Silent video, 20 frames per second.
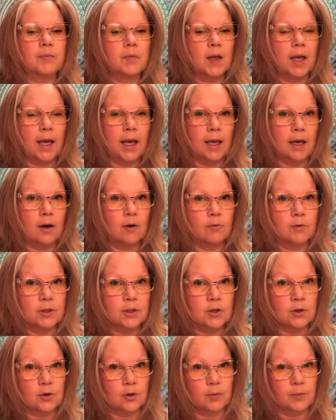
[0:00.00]
hang out with
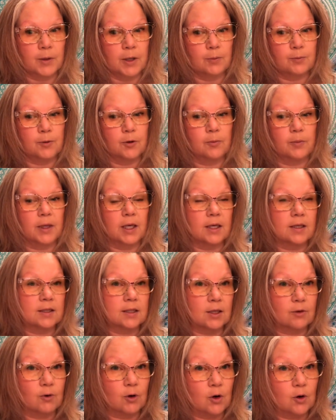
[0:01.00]
certain people because they
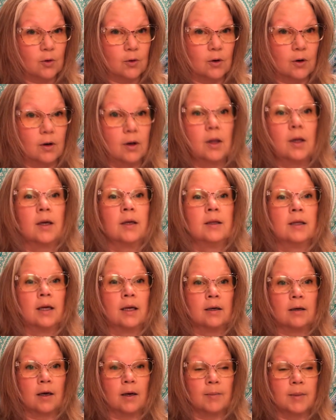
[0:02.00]
were cool, and
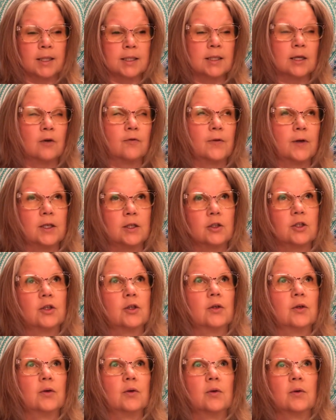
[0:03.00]
then got myself
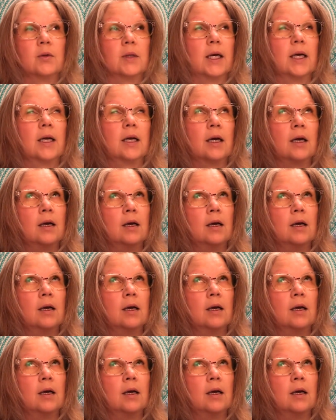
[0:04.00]
into like,